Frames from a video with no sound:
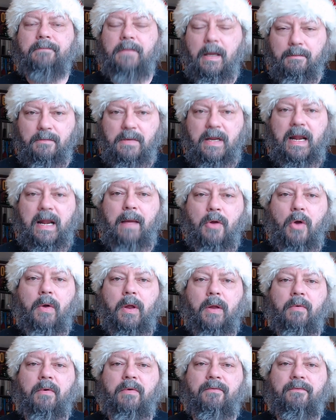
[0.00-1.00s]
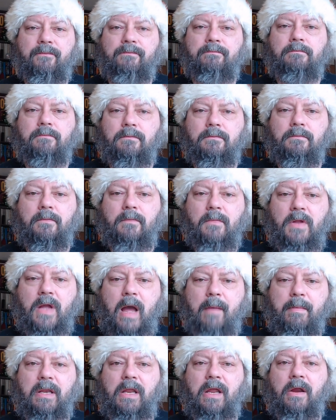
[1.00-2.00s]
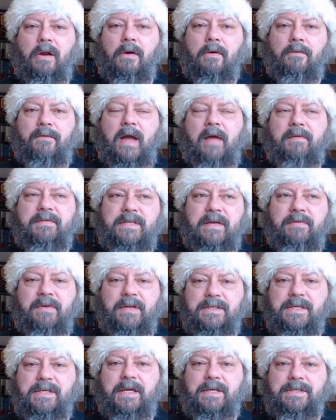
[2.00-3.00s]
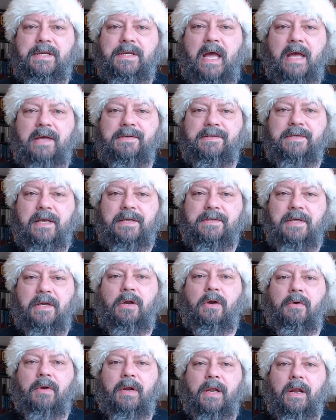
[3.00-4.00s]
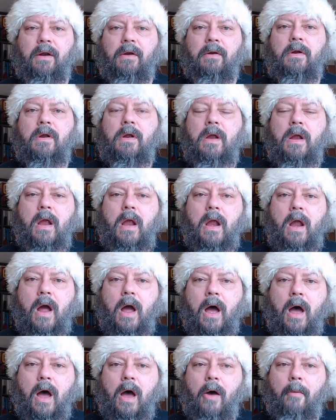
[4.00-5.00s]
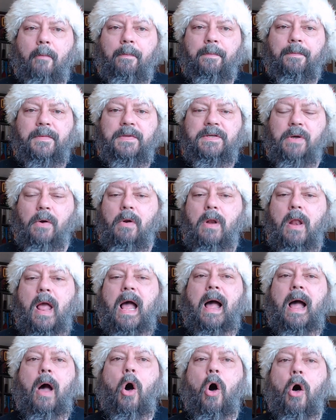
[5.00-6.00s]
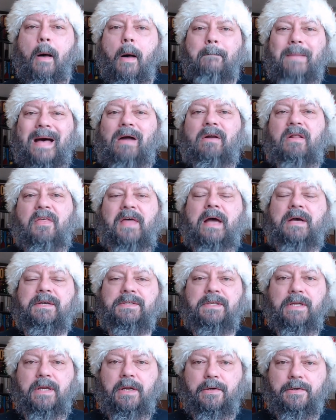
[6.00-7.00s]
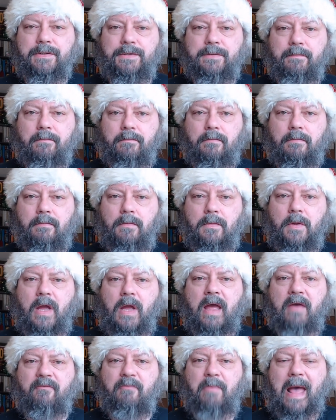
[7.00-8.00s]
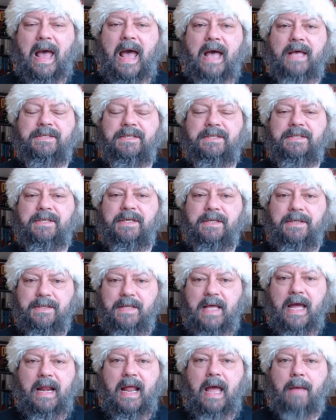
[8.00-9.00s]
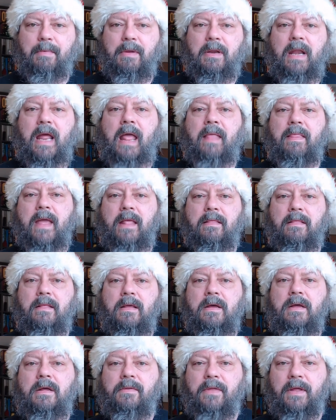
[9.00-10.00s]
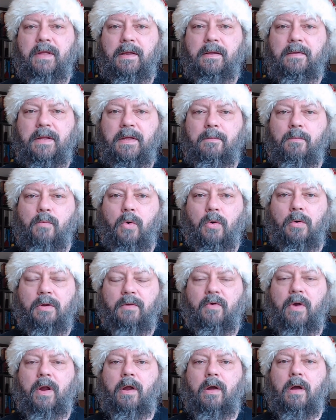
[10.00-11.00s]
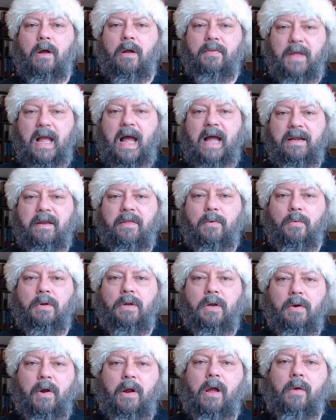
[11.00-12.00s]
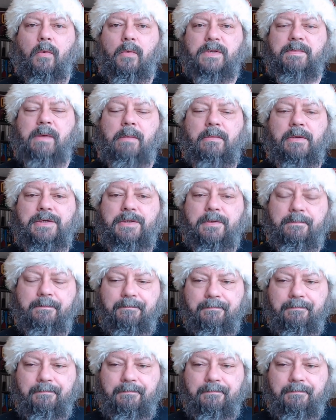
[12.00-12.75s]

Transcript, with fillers: I'm, and I'm going with common year 576 as, as the current year. Um, so about a thousand years have passed since that happened, and then the, the World of Greyhawk, the Guide to the World of Greyhawk was published.